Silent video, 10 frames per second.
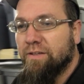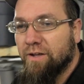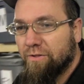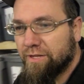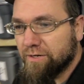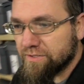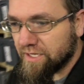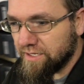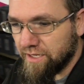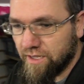know there's
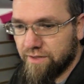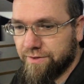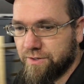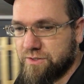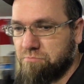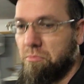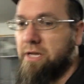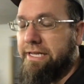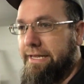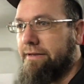there's
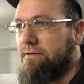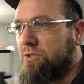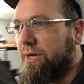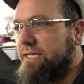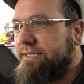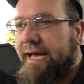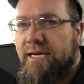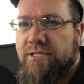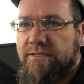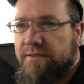money
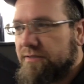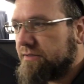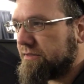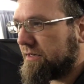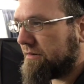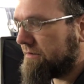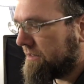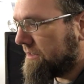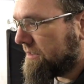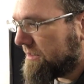transactions so
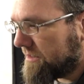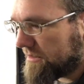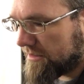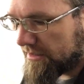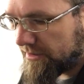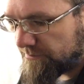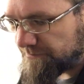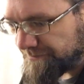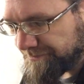um,